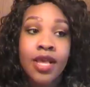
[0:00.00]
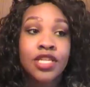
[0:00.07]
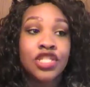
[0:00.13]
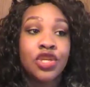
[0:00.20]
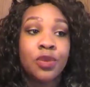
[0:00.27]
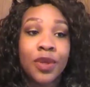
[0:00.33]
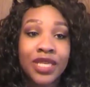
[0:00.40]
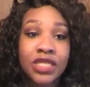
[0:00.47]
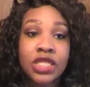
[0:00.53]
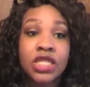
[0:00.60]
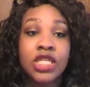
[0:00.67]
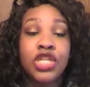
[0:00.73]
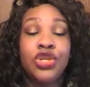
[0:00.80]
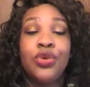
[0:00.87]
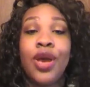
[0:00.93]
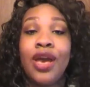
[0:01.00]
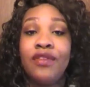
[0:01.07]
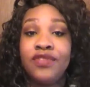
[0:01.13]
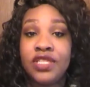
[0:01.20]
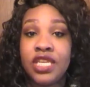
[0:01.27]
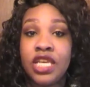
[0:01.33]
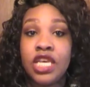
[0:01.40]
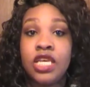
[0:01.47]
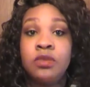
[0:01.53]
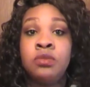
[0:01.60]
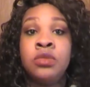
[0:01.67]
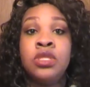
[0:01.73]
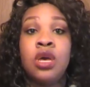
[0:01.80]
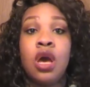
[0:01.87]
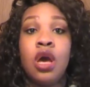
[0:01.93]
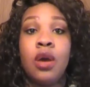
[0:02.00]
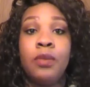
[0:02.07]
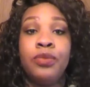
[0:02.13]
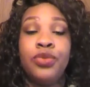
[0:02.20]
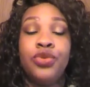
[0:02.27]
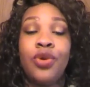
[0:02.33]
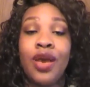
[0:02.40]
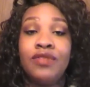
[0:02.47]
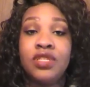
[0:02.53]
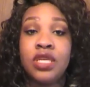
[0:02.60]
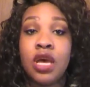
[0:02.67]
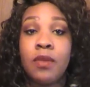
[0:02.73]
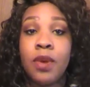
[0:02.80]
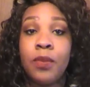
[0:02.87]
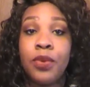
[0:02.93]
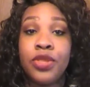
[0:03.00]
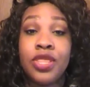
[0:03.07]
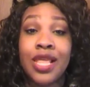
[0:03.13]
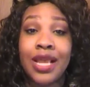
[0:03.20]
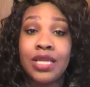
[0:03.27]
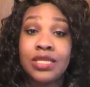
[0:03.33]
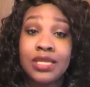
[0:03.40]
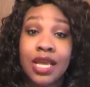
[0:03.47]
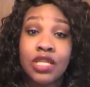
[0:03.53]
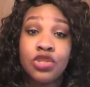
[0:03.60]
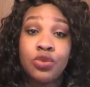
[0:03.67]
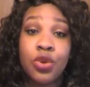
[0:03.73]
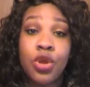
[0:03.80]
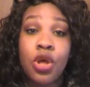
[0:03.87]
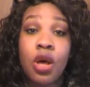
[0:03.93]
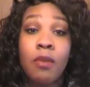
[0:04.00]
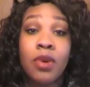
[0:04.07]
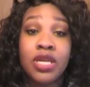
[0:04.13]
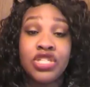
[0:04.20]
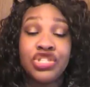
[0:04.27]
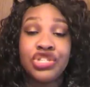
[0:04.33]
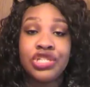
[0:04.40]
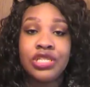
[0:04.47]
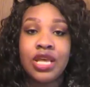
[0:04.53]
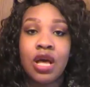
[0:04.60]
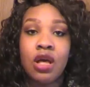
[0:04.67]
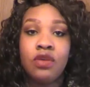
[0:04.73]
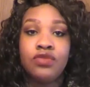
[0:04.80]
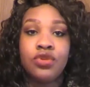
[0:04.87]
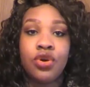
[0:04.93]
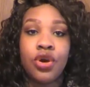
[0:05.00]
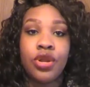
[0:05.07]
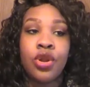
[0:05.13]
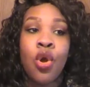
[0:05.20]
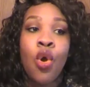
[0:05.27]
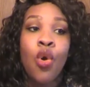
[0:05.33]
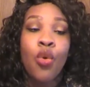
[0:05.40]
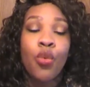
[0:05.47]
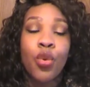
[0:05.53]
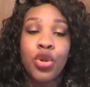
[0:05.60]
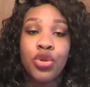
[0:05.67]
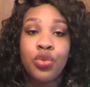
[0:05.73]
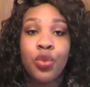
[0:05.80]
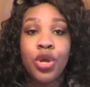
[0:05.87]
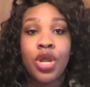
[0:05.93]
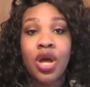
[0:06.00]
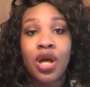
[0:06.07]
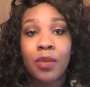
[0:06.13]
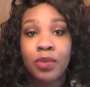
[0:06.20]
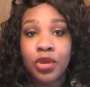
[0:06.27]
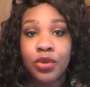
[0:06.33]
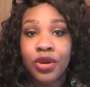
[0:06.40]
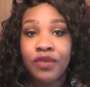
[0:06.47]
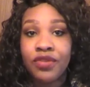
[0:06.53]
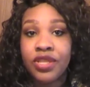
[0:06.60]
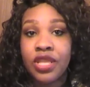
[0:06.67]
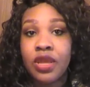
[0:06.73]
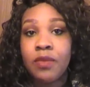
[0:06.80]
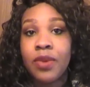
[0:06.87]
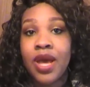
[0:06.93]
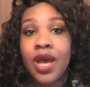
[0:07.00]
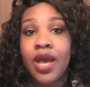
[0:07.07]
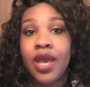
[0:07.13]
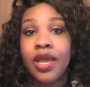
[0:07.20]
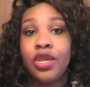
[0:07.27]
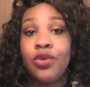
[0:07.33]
So basically, you have teams. You have to come up with like a schedule amongst yourselves on when you want to upload everything by.